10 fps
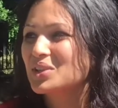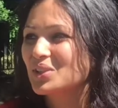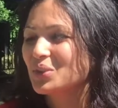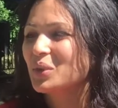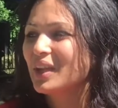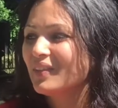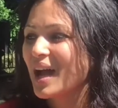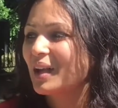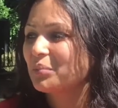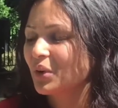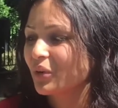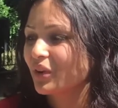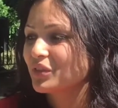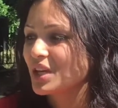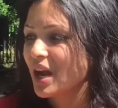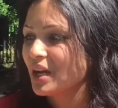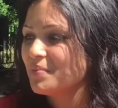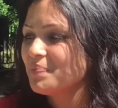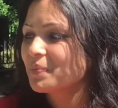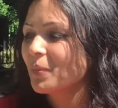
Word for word: to do in that period of time.